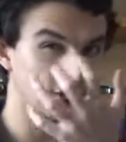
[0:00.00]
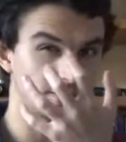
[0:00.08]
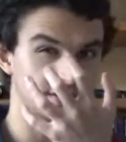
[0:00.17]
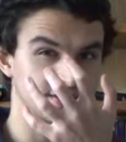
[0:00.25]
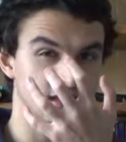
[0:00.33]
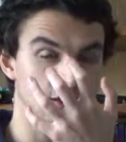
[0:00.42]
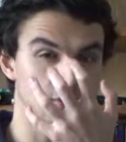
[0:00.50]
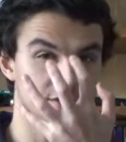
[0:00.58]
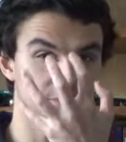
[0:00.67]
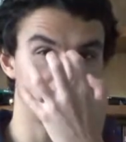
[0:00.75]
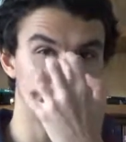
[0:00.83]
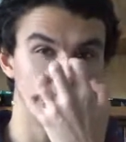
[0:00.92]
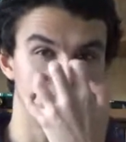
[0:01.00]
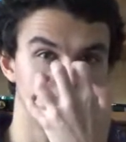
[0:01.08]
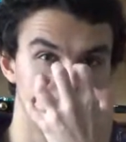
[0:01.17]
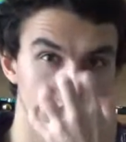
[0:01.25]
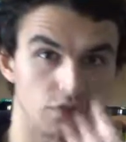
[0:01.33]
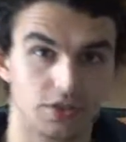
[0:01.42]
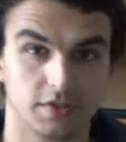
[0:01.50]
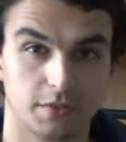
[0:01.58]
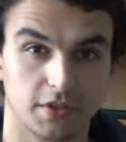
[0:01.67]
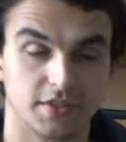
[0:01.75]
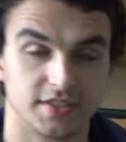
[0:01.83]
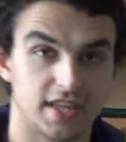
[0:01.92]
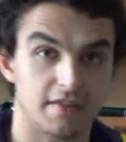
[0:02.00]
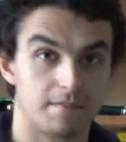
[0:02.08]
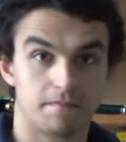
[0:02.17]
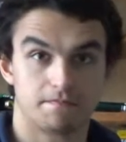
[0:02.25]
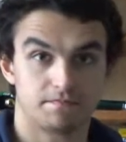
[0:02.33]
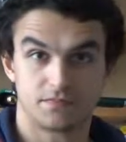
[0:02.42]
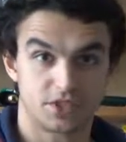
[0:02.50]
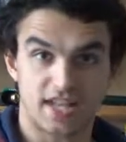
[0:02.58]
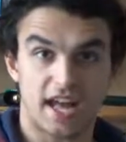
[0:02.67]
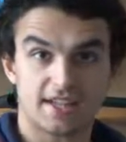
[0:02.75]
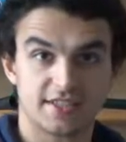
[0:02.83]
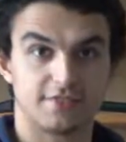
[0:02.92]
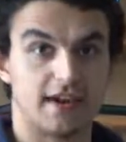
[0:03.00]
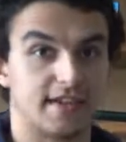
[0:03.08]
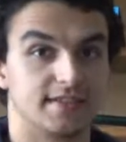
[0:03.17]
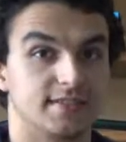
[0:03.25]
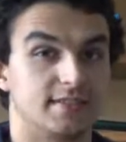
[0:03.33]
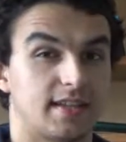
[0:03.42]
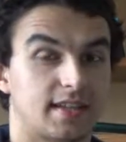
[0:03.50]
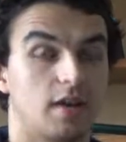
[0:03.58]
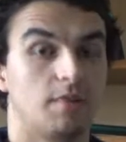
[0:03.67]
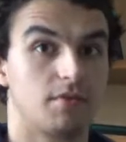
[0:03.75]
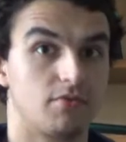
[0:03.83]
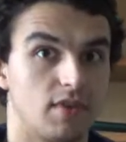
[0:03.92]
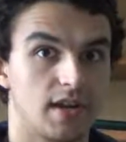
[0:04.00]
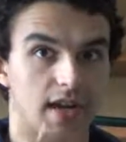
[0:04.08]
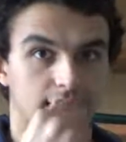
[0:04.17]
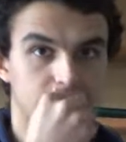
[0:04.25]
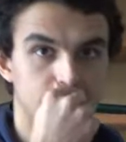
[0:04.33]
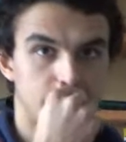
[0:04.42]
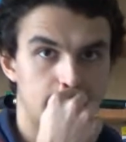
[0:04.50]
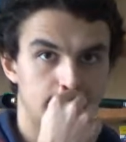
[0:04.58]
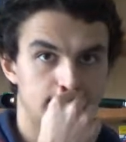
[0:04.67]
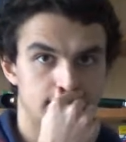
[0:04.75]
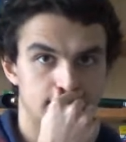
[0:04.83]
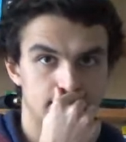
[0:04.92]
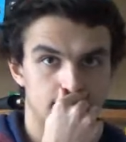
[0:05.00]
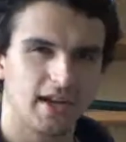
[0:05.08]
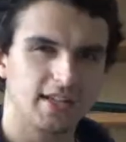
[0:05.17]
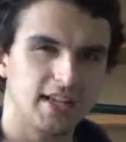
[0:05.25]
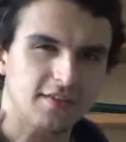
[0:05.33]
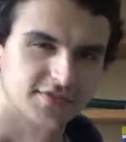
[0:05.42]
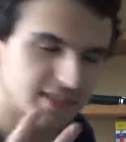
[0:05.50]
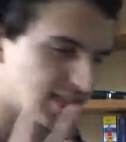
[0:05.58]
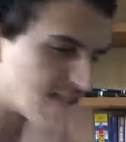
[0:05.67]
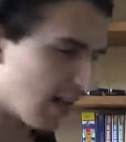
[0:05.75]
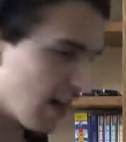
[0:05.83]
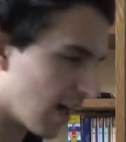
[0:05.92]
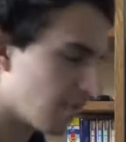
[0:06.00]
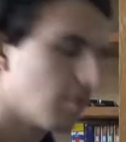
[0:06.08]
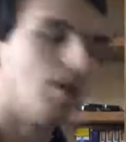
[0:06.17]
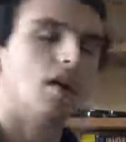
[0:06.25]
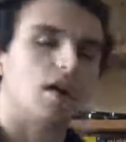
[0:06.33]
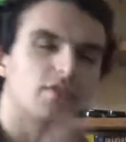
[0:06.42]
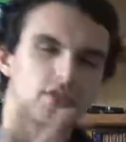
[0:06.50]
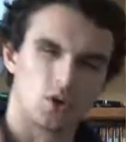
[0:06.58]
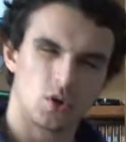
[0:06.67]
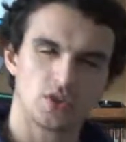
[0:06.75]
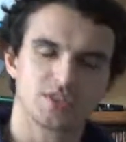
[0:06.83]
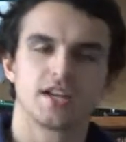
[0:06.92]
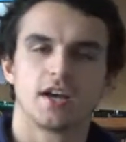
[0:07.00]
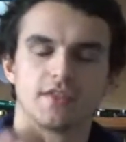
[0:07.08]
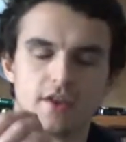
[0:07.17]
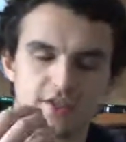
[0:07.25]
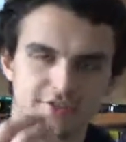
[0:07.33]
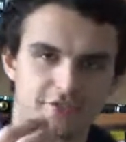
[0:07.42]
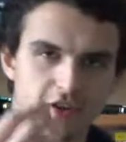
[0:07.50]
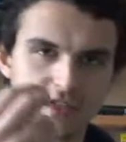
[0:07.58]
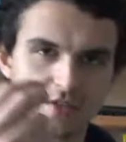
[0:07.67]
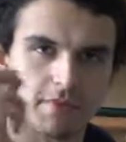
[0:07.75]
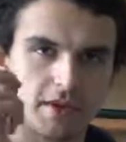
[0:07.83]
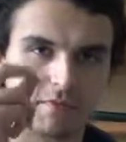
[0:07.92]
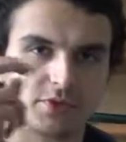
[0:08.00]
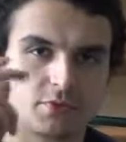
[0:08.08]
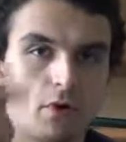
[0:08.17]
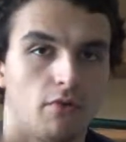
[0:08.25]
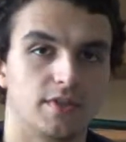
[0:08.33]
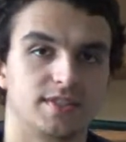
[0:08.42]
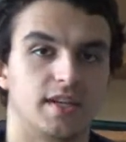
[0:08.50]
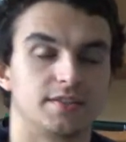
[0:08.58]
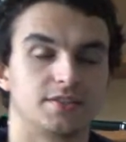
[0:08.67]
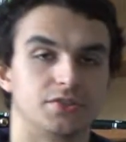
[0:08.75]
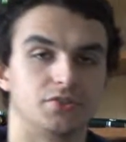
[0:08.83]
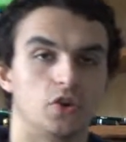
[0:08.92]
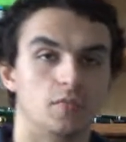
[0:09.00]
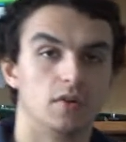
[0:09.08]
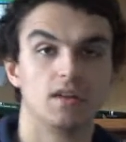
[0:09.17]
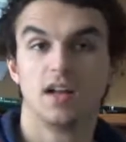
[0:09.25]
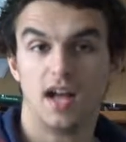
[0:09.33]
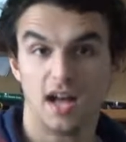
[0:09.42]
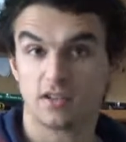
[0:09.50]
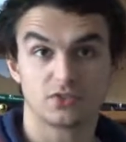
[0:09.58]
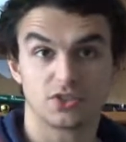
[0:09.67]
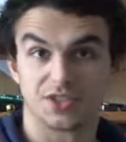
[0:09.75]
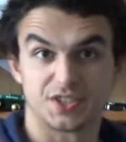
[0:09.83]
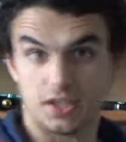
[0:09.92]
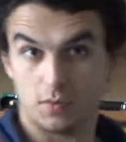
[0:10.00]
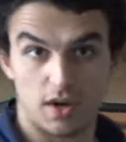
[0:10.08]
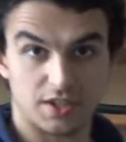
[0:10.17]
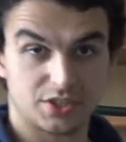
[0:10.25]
on to start with is being reduced because they're just activated, so they can't be reactivated. And after time, of course, those photopigments will return to normal and you'll just see a white